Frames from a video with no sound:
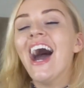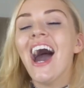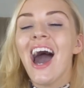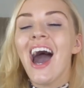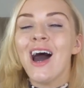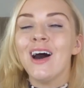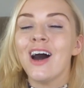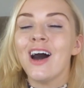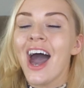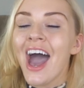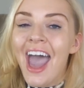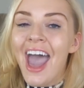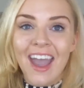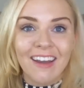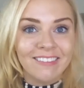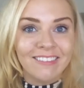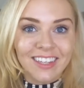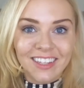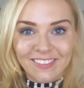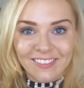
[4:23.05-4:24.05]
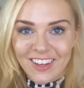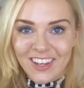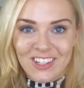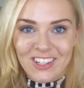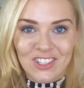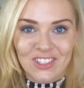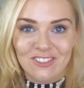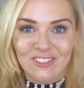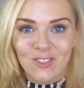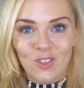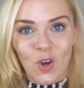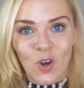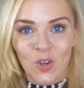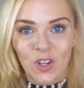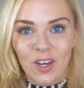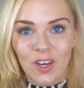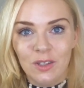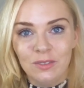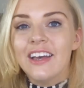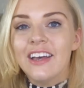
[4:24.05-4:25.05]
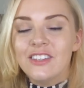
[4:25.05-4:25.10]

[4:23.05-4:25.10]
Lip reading: a heavier version of Donna.